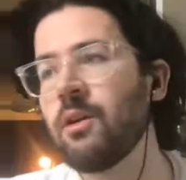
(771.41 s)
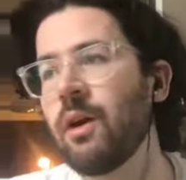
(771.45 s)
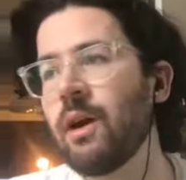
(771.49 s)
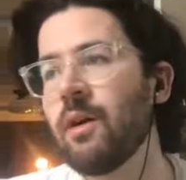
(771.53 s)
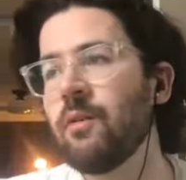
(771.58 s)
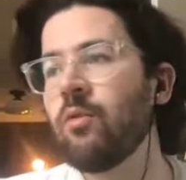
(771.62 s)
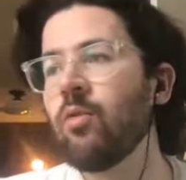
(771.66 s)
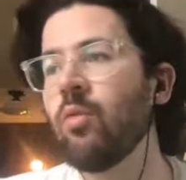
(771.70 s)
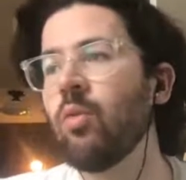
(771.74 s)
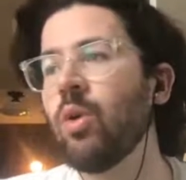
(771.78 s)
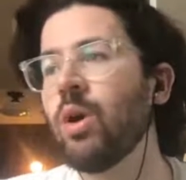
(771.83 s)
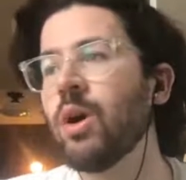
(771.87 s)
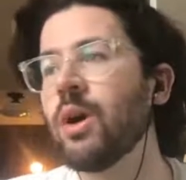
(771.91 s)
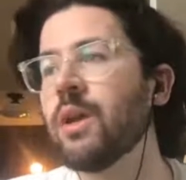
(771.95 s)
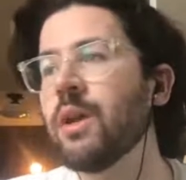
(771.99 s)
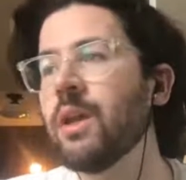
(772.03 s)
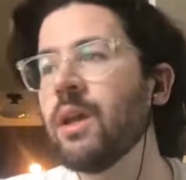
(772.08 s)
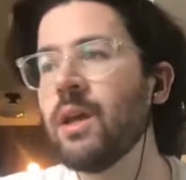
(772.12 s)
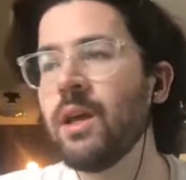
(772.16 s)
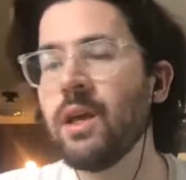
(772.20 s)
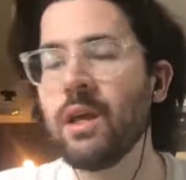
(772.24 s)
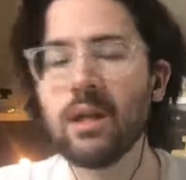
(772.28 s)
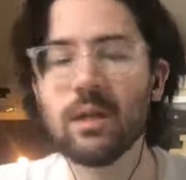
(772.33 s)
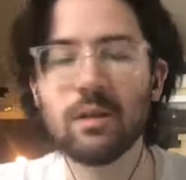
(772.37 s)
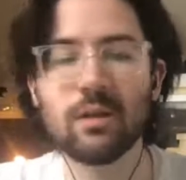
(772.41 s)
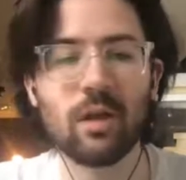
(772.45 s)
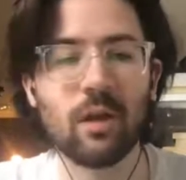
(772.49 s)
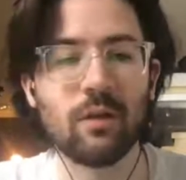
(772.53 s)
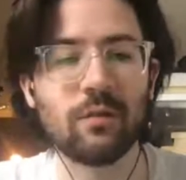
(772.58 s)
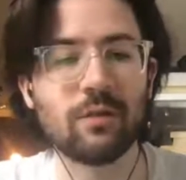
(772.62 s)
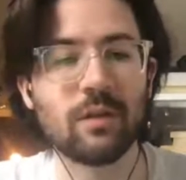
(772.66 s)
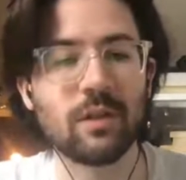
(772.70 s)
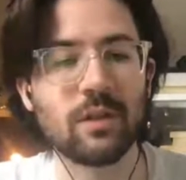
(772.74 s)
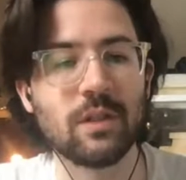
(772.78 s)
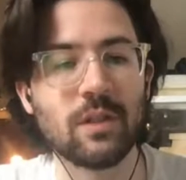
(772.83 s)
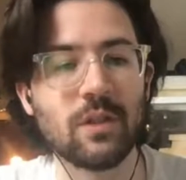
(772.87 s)
have one
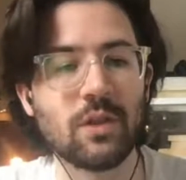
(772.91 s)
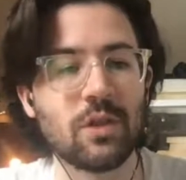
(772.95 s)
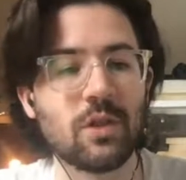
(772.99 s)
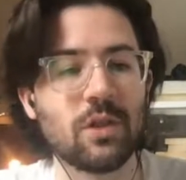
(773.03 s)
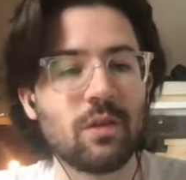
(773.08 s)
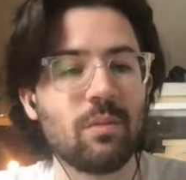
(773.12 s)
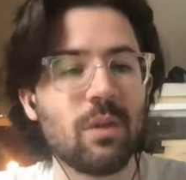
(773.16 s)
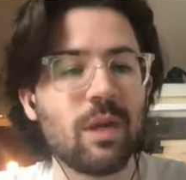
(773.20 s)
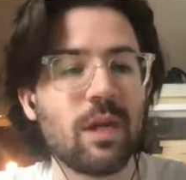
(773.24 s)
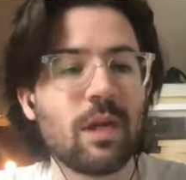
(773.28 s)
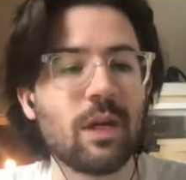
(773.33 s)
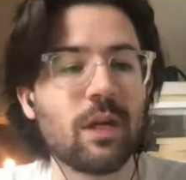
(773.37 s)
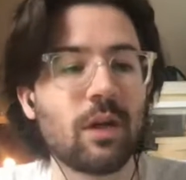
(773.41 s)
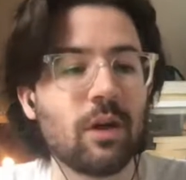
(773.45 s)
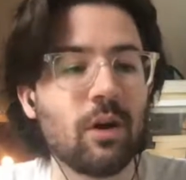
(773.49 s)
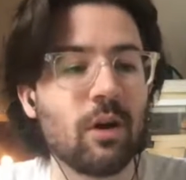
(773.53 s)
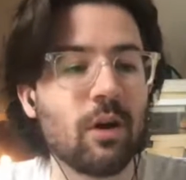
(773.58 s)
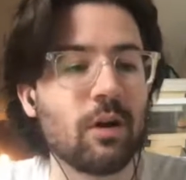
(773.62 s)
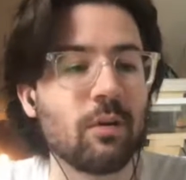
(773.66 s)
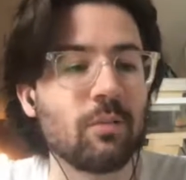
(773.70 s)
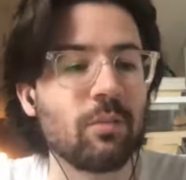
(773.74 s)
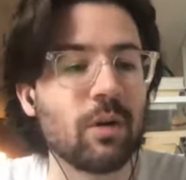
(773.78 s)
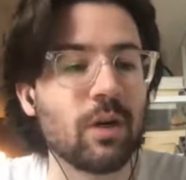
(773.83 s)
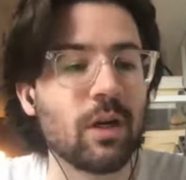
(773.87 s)
tough decision to make a guard.